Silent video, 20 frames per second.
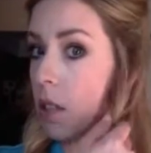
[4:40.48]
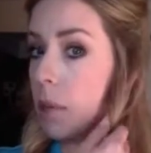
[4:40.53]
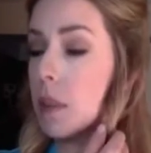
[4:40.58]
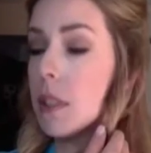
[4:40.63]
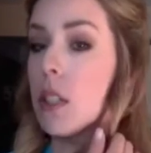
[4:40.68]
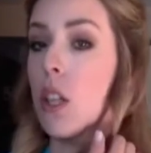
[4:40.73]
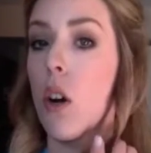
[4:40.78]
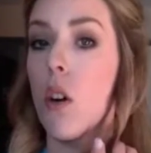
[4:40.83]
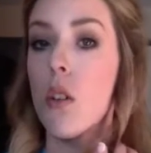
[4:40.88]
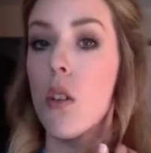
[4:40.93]

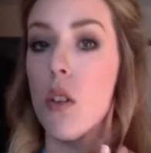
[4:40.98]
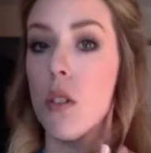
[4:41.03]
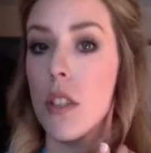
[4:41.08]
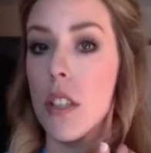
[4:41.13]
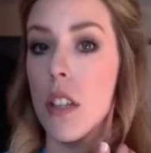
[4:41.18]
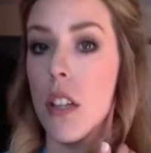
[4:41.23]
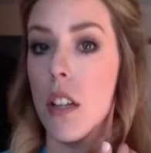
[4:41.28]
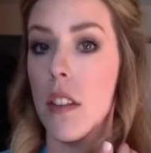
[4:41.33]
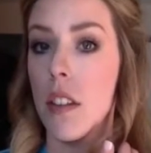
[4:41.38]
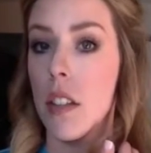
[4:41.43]
But don't hold
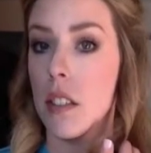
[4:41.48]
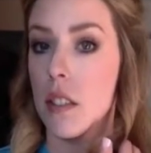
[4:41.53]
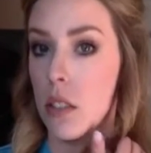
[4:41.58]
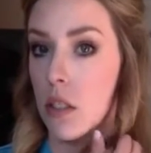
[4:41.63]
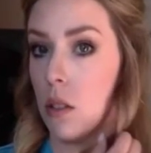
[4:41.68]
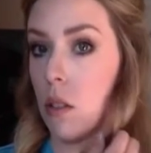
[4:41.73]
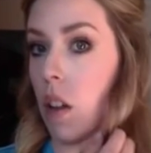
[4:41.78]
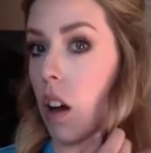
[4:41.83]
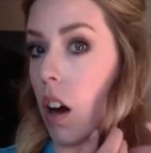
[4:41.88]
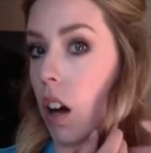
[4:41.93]
it on there
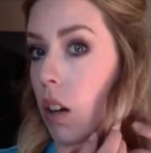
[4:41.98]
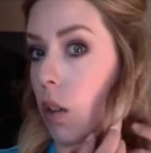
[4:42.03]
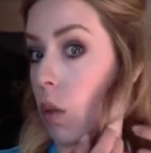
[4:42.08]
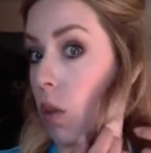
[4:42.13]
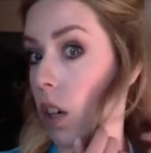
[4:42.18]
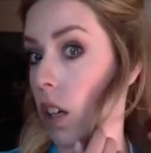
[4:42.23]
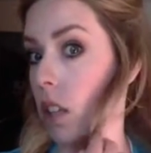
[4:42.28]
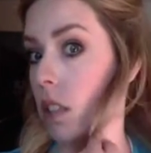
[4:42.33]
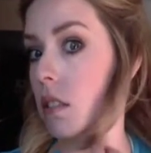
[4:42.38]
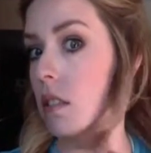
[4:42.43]
too long
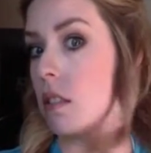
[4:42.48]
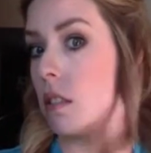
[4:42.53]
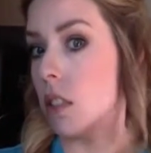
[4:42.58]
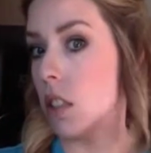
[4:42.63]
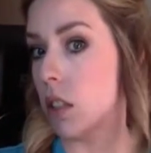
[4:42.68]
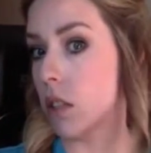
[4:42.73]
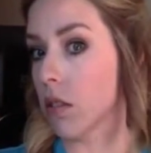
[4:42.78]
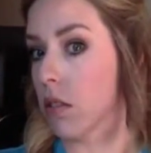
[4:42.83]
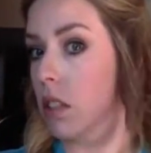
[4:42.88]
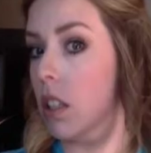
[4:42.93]
or,
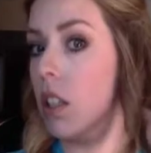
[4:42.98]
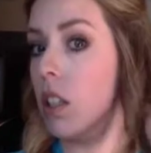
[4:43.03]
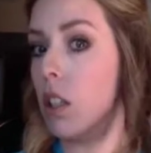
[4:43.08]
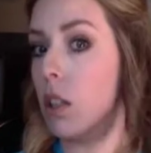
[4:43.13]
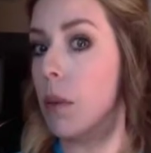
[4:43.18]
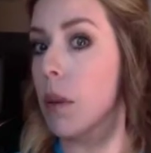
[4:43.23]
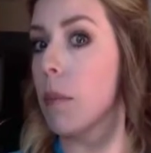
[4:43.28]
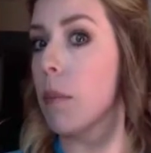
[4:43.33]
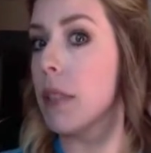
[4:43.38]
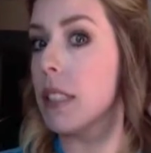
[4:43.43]

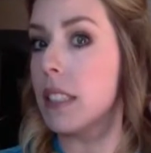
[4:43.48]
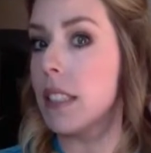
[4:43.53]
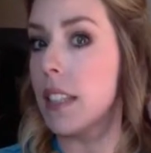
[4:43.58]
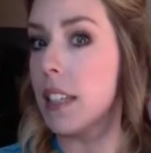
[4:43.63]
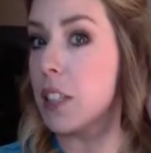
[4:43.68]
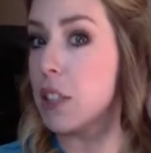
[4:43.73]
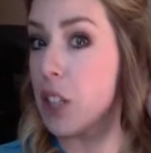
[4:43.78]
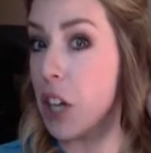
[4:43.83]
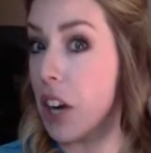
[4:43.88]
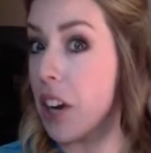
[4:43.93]
you'll be missing
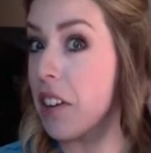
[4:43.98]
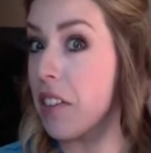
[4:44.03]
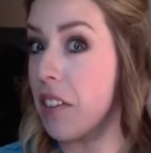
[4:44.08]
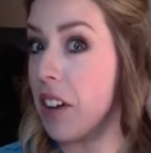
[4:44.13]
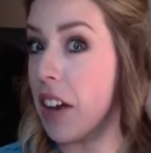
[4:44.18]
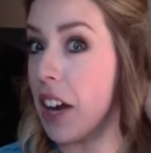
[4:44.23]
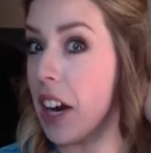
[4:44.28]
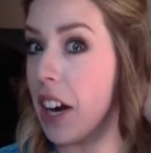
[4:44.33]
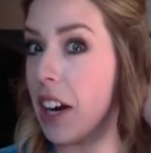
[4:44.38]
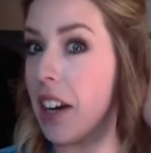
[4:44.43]
a chunk of
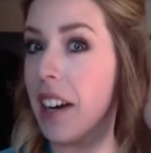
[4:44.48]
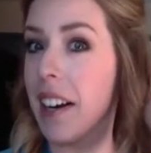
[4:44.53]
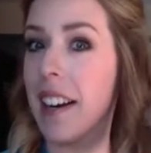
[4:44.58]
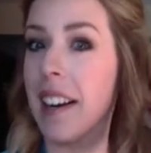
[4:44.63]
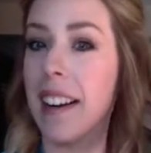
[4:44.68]
hair.